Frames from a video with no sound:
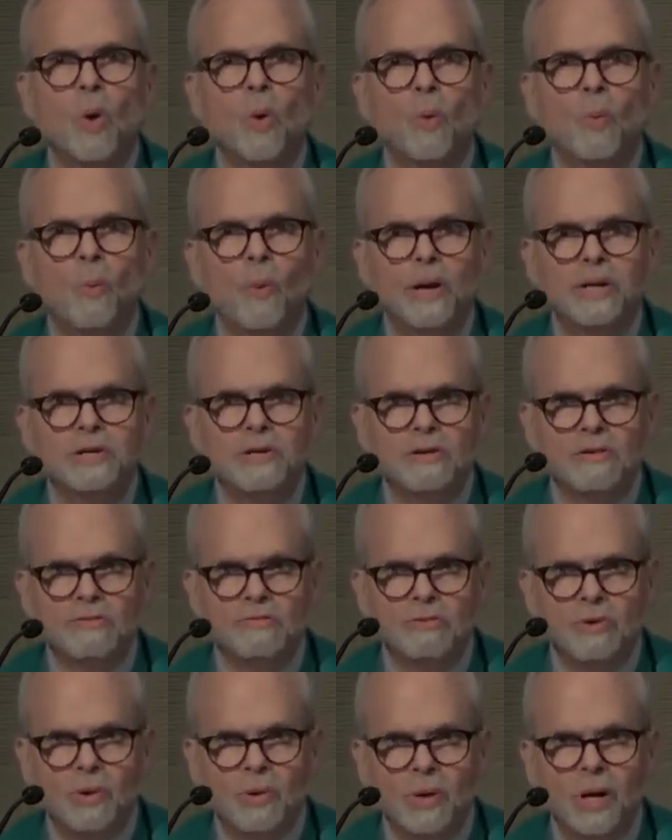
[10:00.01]

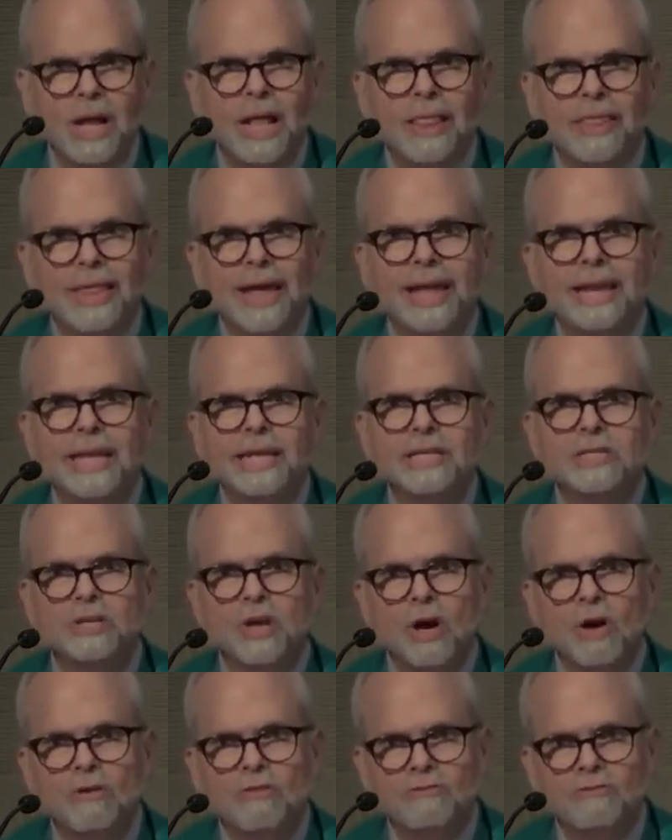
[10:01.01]
wonderful, that is,